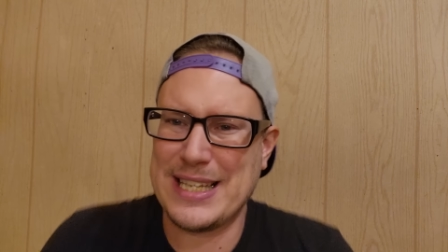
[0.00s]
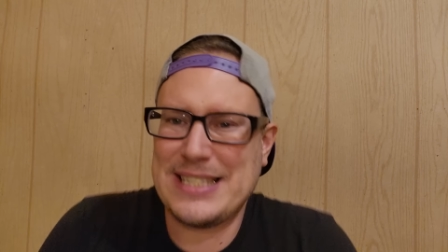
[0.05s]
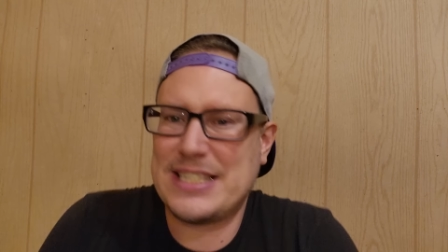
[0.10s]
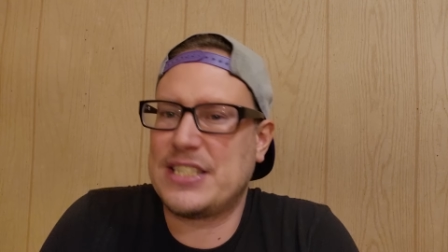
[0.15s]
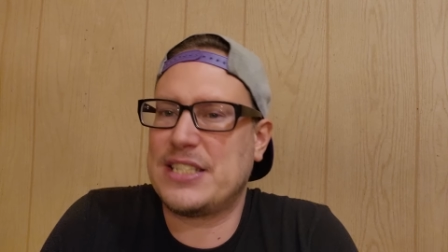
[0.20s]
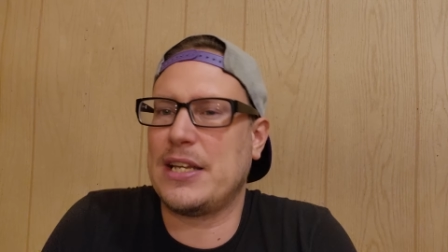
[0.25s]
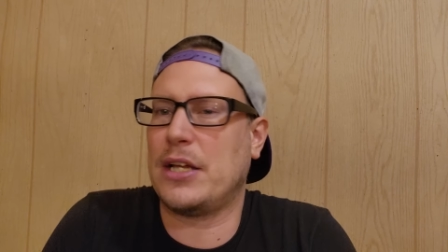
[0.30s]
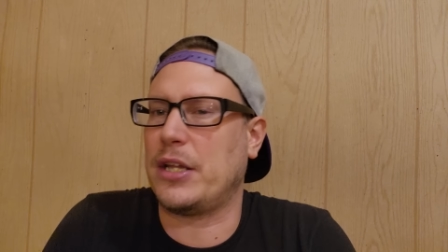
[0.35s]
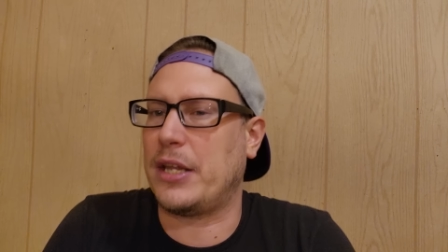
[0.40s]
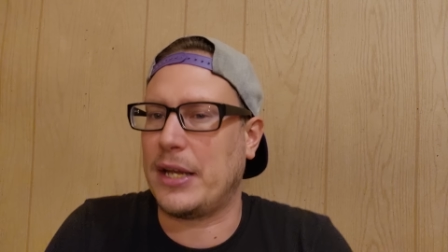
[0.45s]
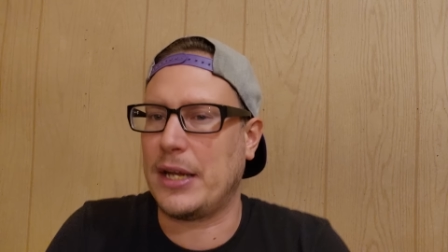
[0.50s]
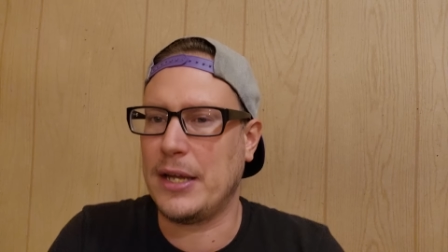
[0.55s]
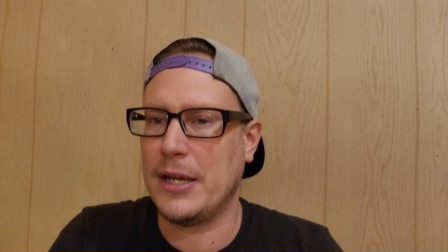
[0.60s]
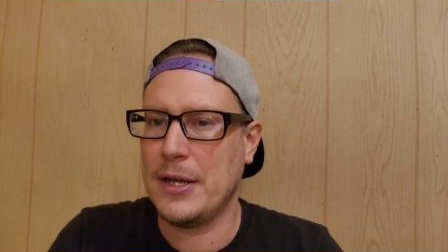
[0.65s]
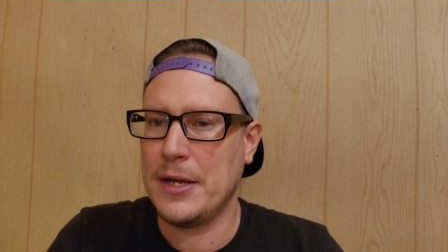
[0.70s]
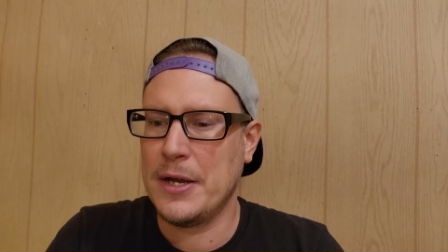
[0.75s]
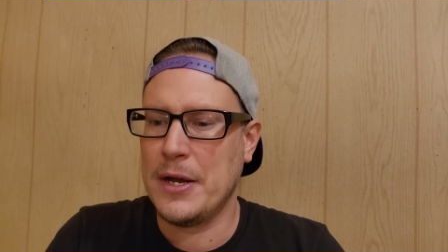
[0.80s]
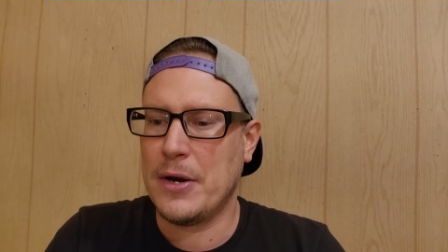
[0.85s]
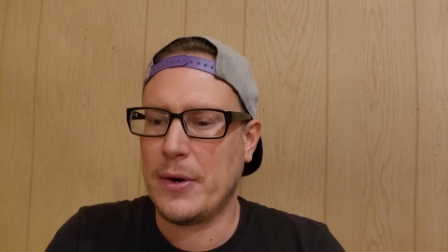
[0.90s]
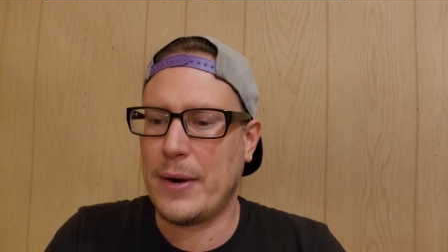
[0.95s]
That's silly,
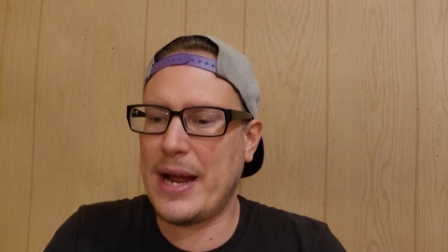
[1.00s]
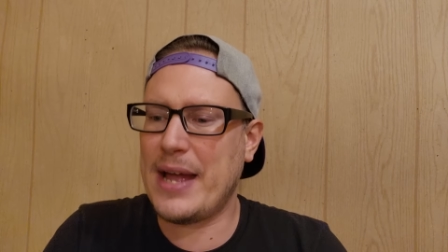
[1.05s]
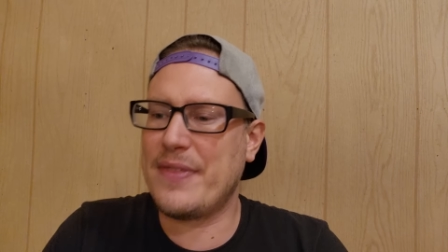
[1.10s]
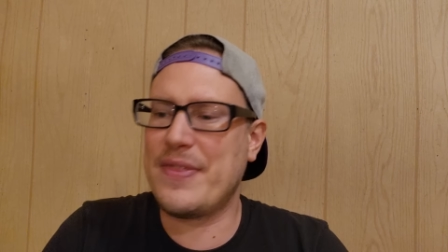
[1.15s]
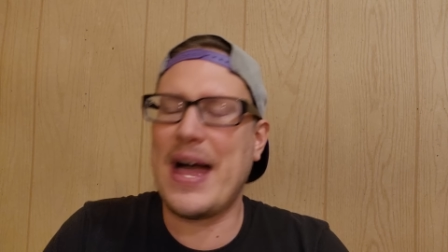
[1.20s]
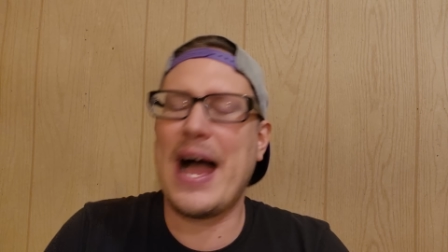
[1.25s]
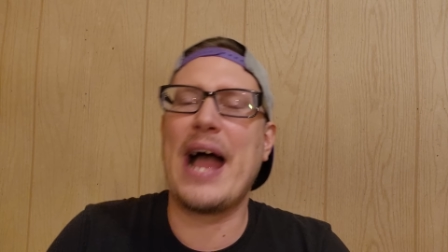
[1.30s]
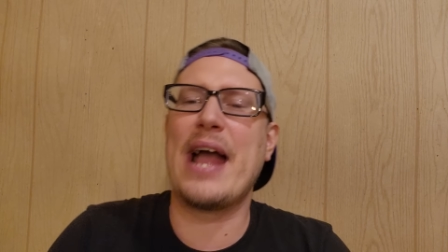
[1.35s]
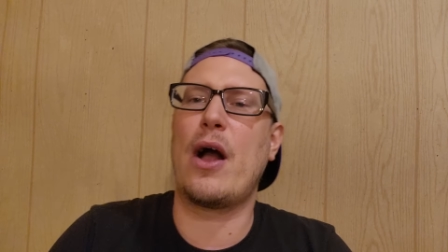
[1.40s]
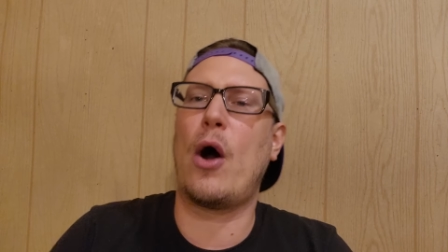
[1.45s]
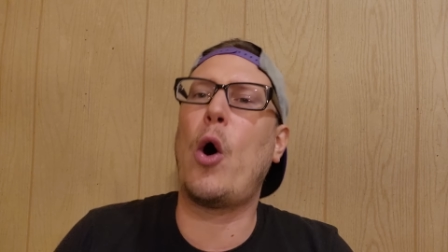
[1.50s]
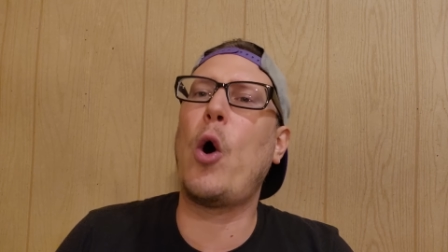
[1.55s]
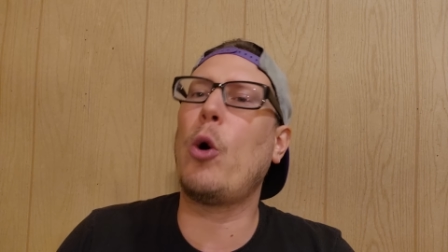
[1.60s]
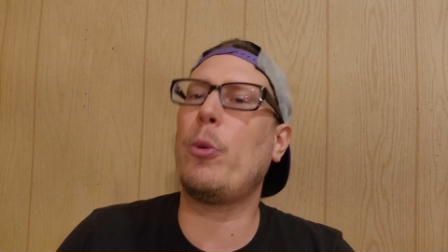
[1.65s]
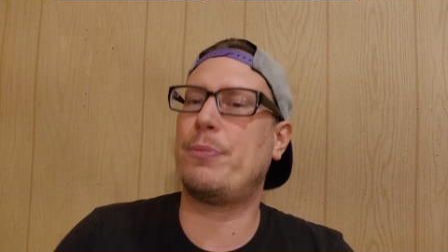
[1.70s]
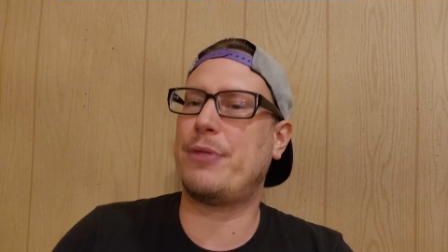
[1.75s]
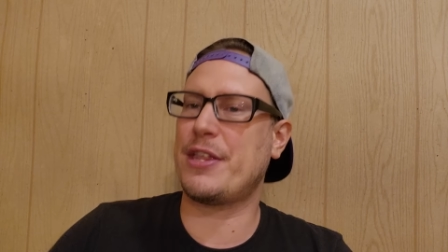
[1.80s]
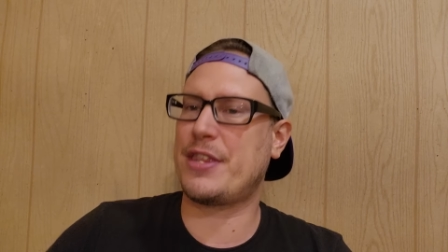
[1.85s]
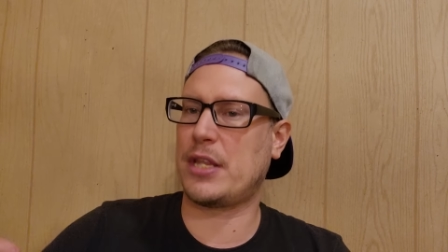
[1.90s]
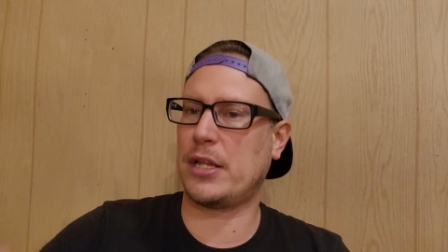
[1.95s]
right? And I
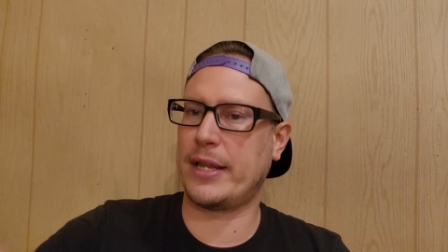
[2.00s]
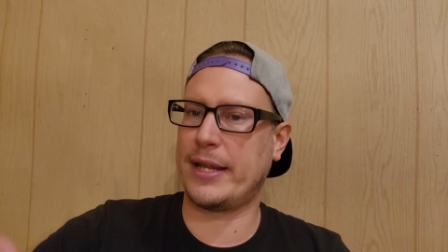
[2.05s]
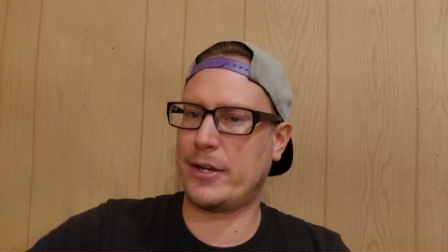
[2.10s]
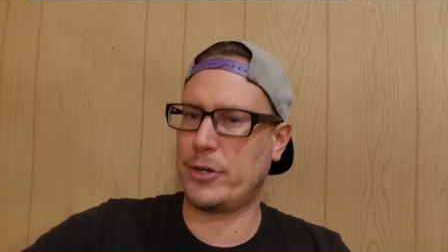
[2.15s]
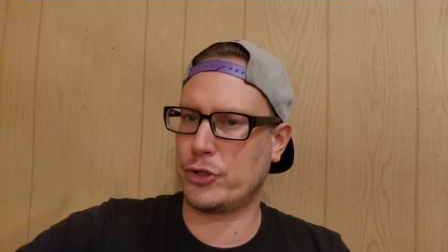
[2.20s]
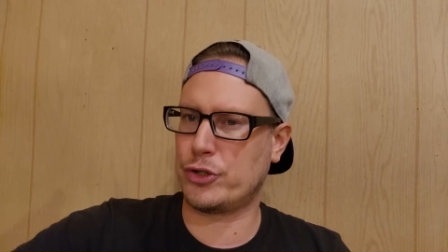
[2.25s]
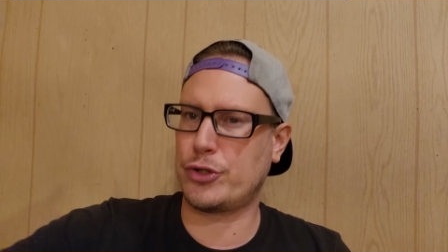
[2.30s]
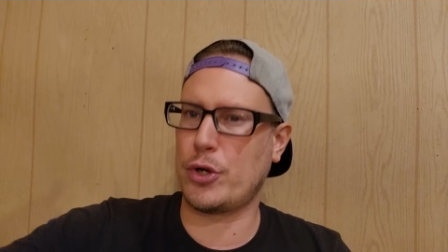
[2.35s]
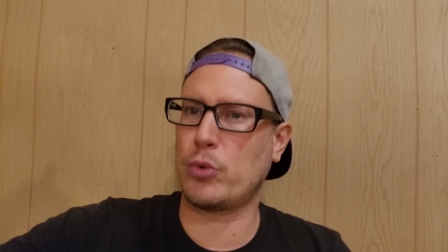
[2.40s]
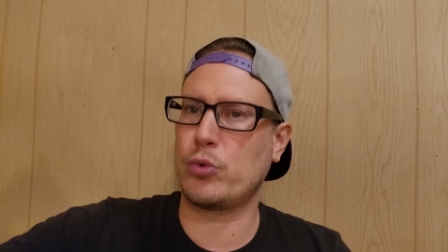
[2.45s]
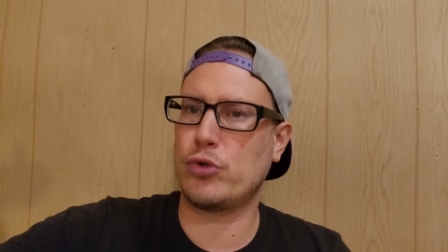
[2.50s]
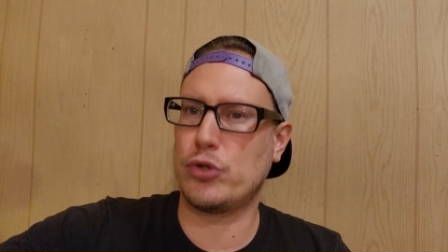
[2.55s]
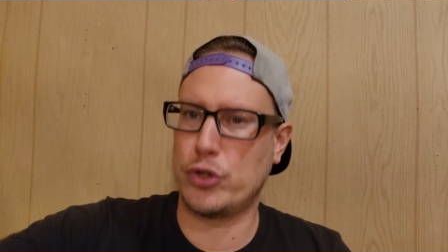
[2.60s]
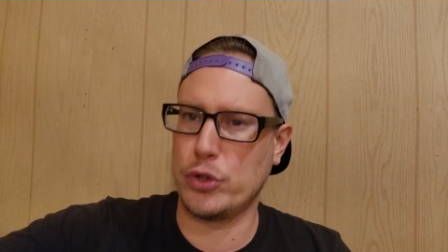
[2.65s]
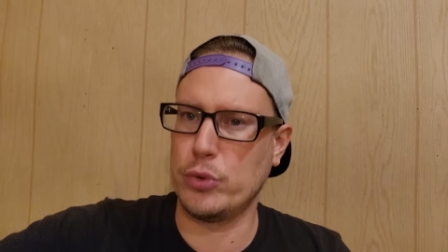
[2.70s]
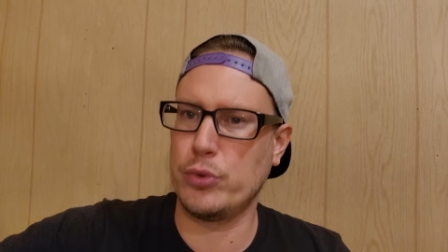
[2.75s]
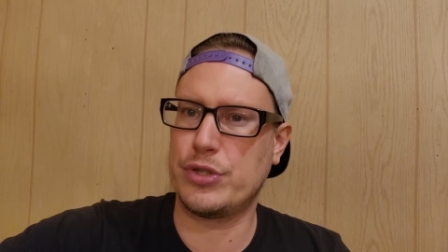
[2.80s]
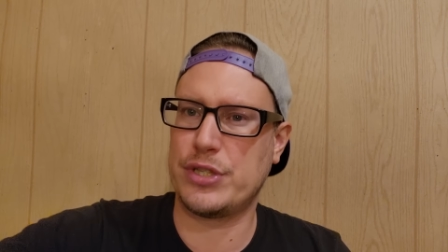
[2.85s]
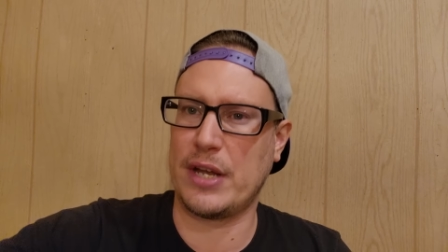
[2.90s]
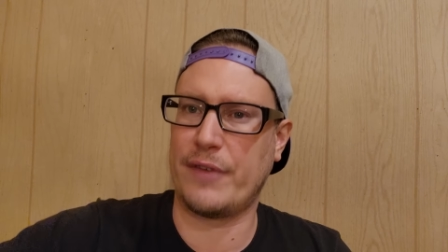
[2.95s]
hope that the Lakers don't
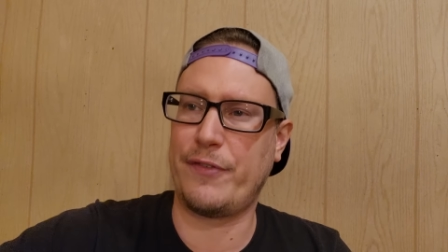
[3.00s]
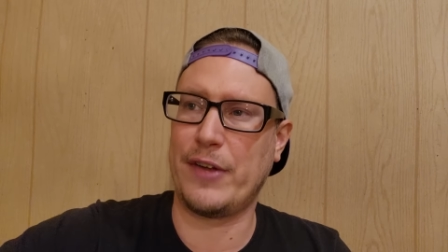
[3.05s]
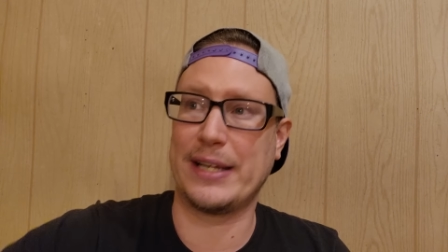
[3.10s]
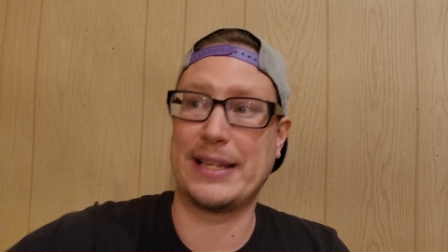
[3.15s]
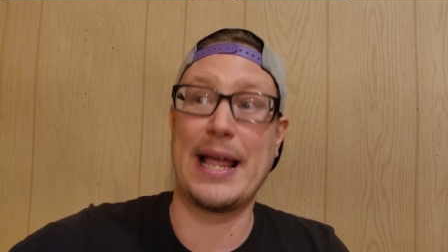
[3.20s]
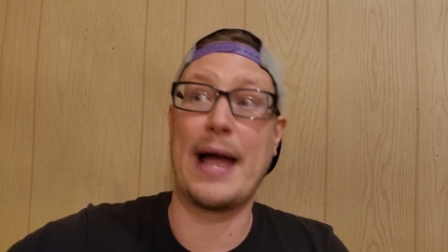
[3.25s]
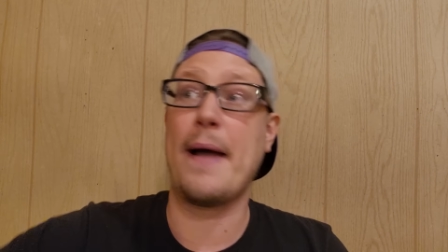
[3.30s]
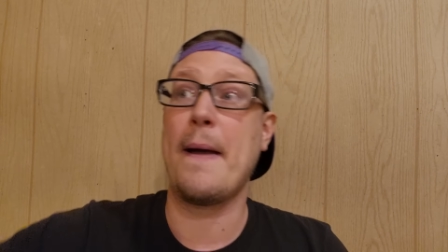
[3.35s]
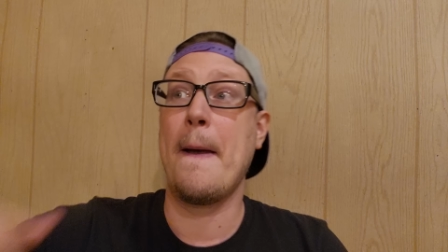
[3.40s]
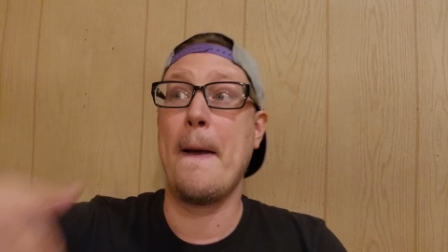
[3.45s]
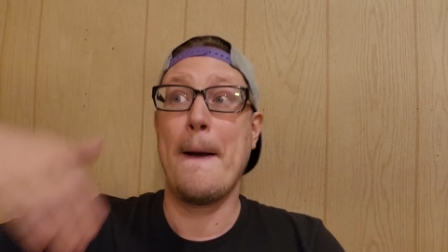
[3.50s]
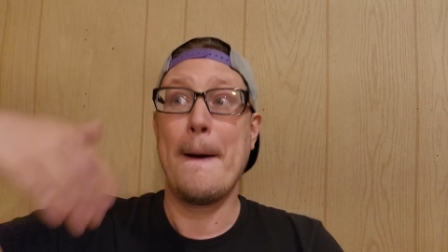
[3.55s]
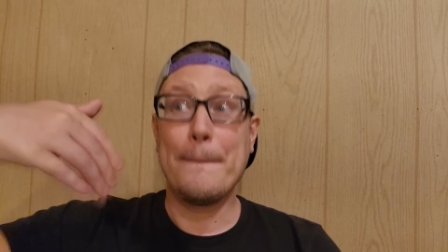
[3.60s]
do stuff like that,